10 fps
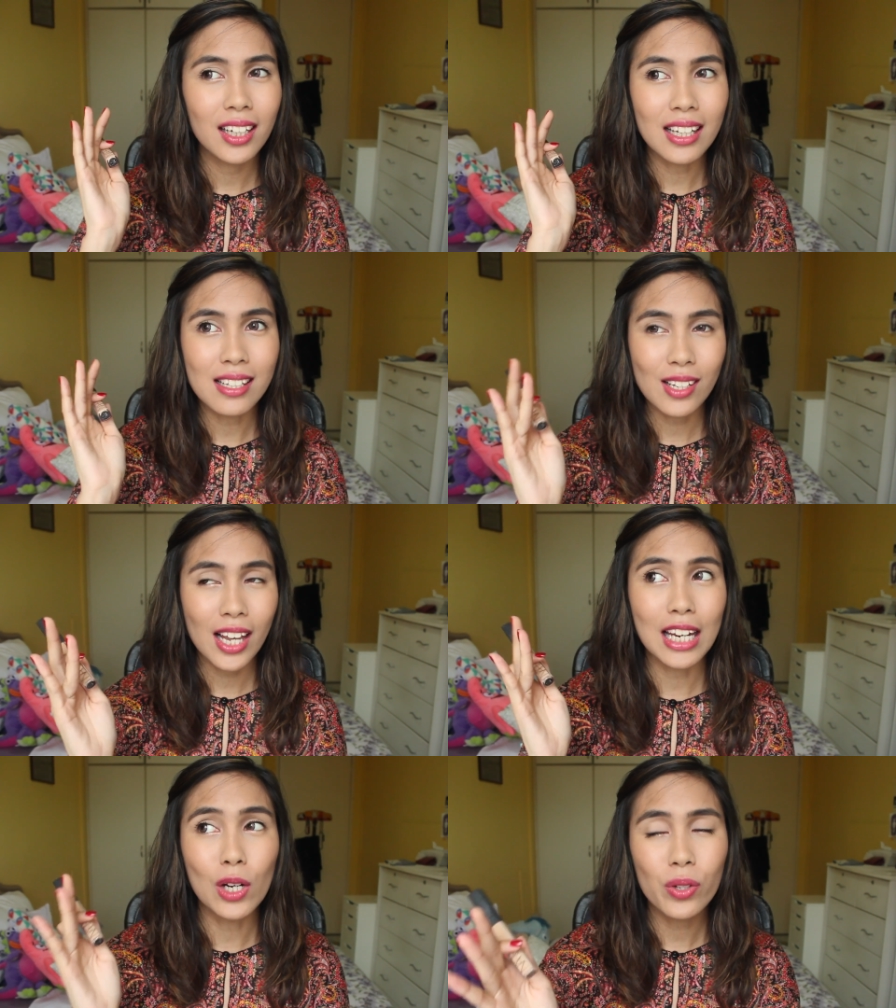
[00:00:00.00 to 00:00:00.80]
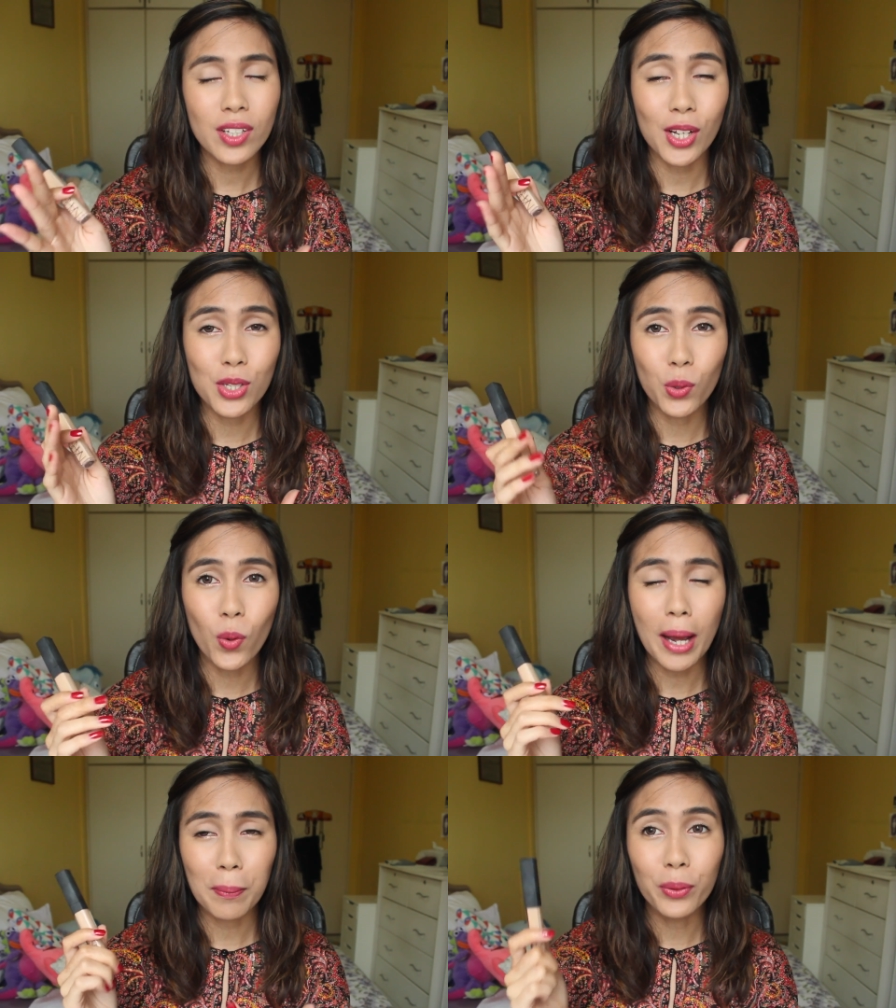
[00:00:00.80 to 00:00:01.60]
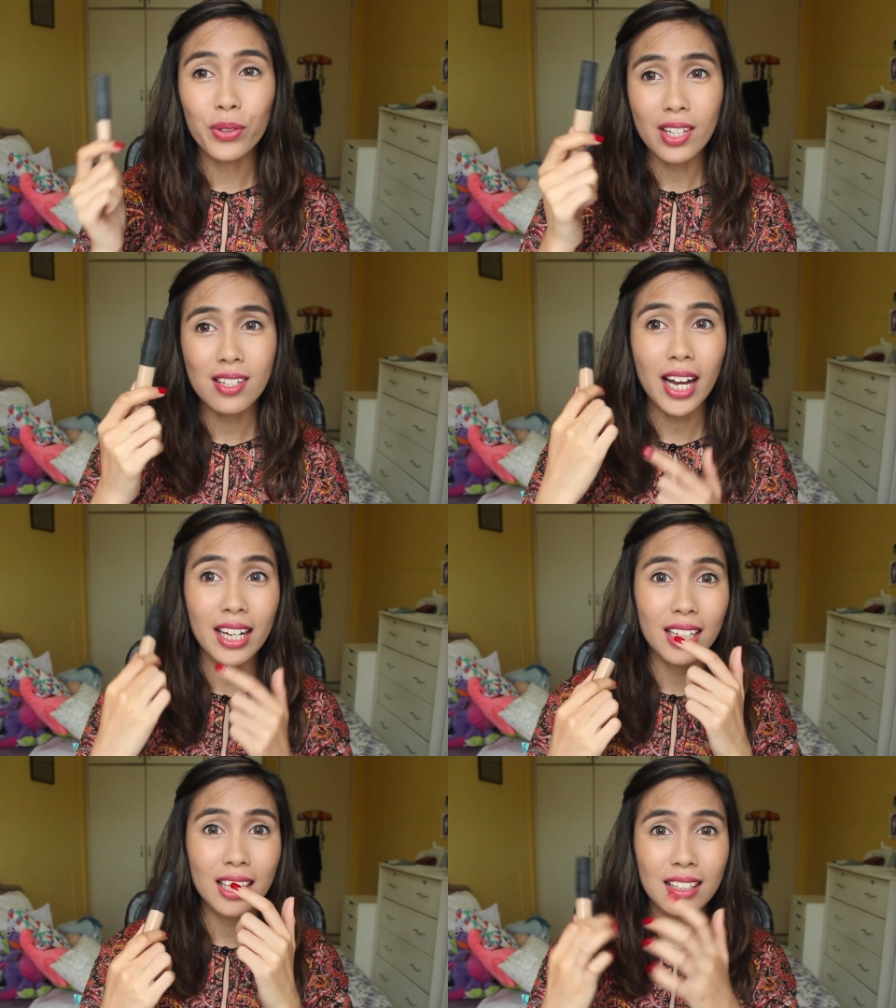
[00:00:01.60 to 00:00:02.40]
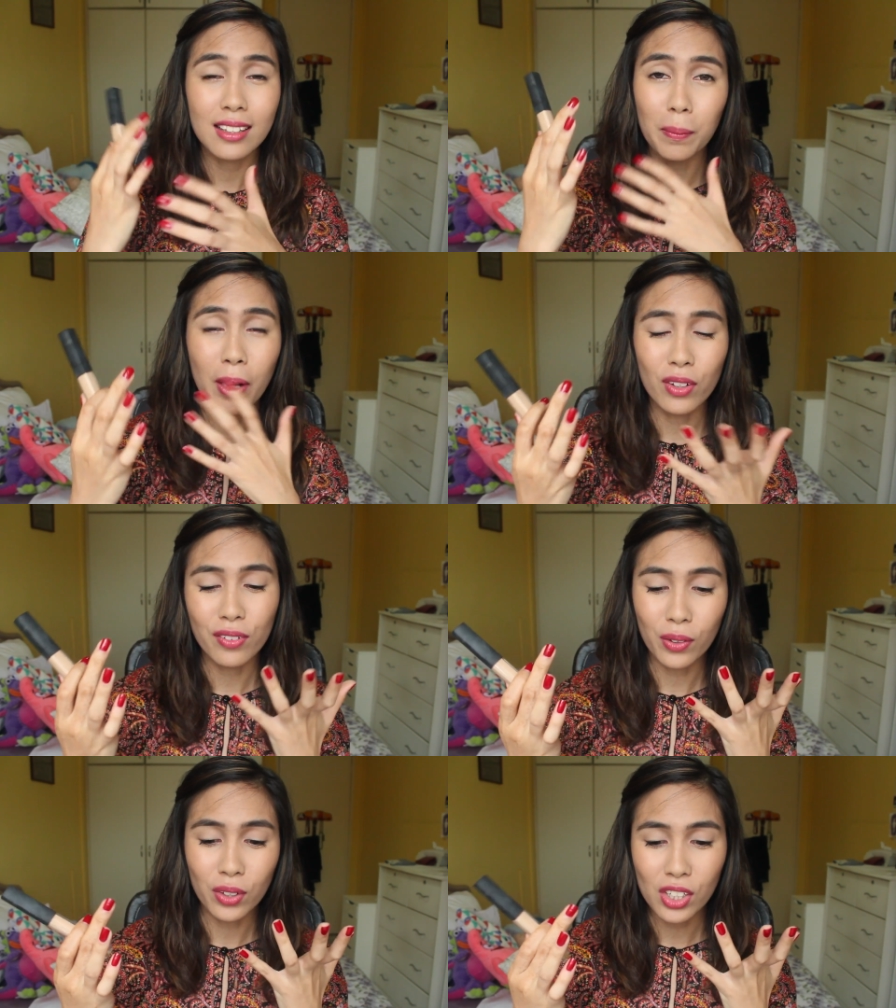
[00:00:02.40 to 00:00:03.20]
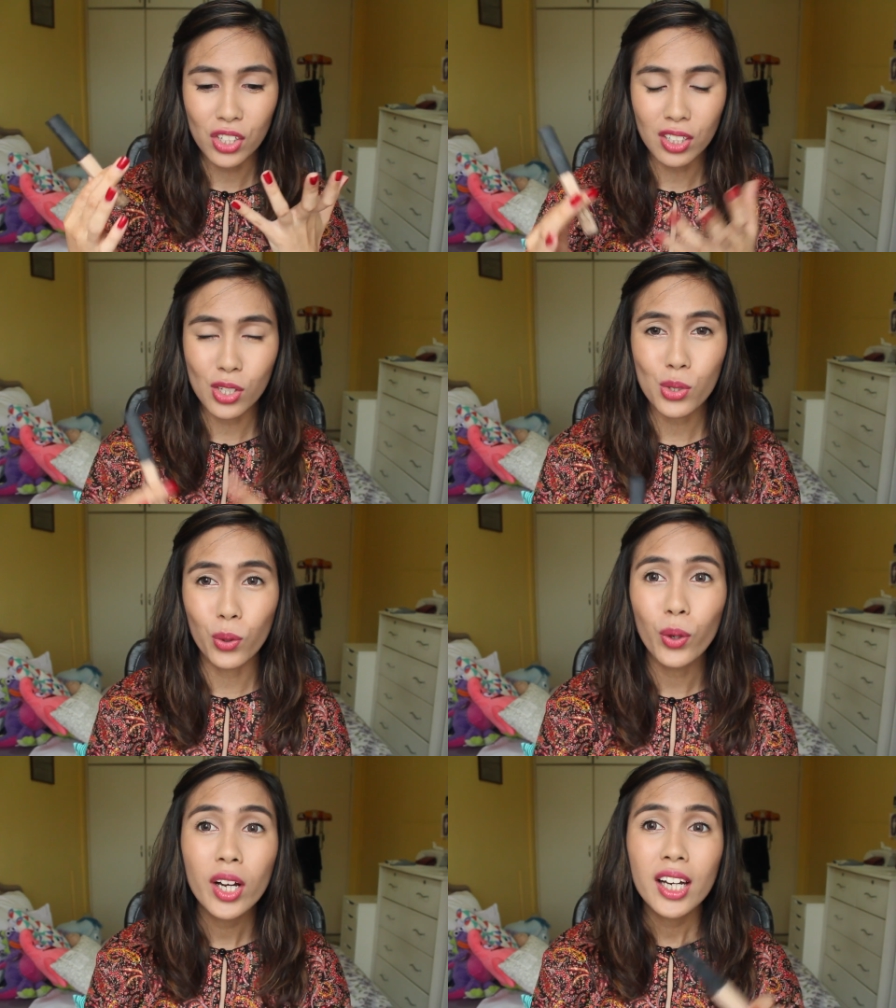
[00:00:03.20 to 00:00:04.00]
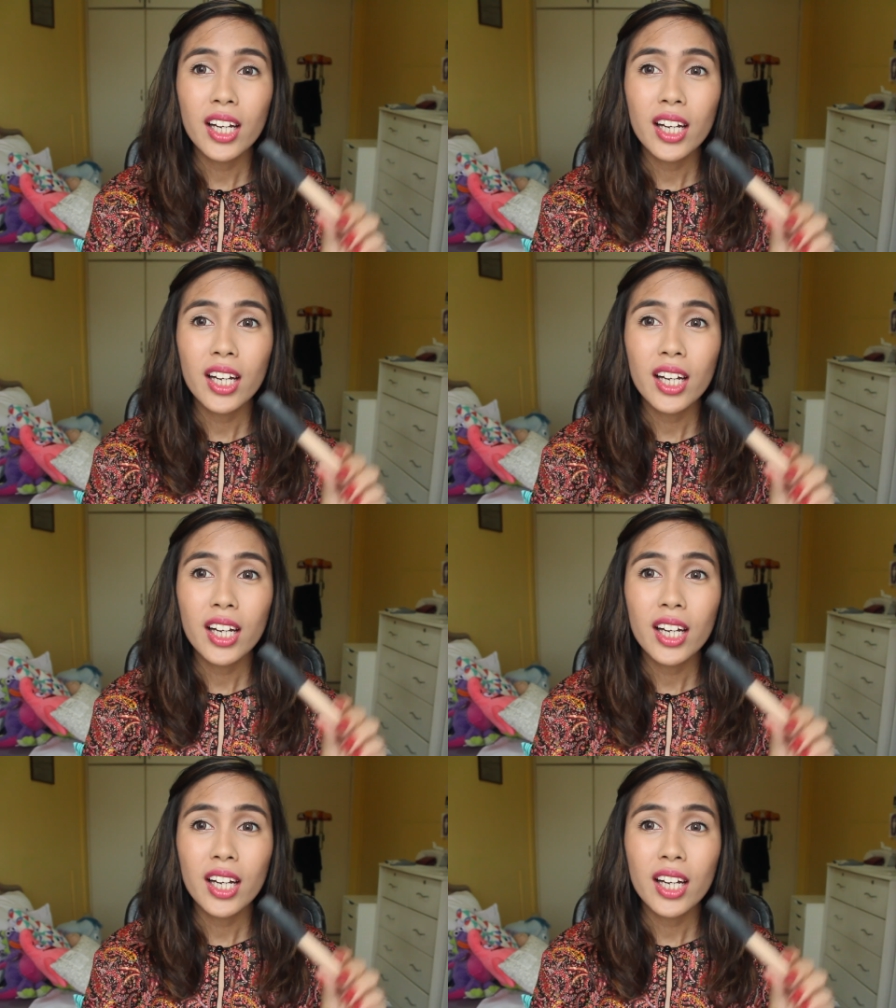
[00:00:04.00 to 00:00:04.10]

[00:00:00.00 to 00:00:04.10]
is it looks as though I put this underneath the powder foundation so